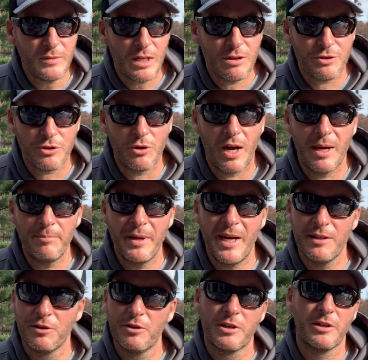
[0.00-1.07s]
So I'm
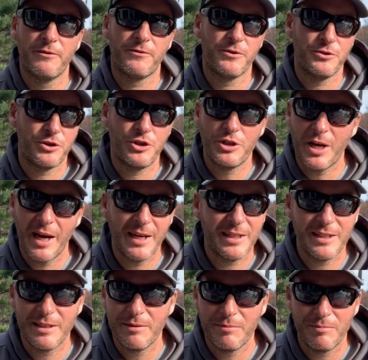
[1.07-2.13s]
not looking for
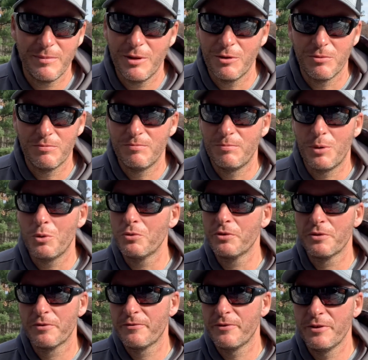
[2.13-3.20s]
giant, you know,
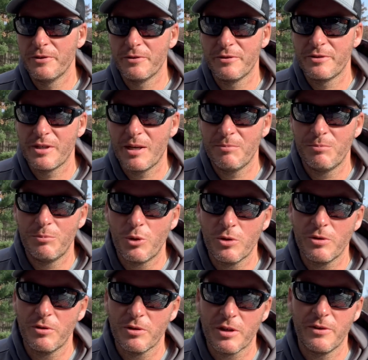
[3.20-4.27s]
boulder fields. I'm
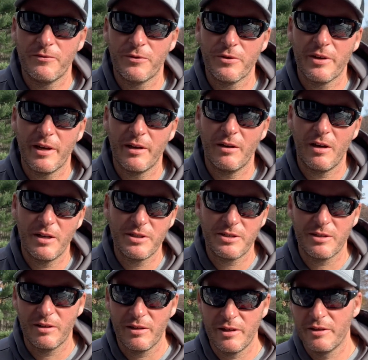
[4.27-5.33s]
more looking for that
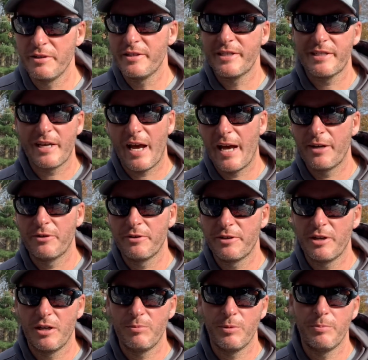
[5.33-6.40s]
isolated, scattered
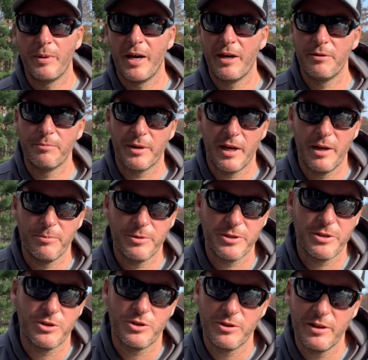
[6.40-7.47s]
type of bottom
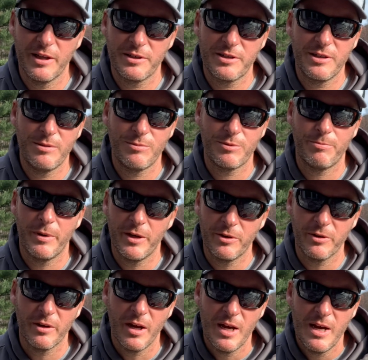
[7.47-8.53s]
composition that seems better.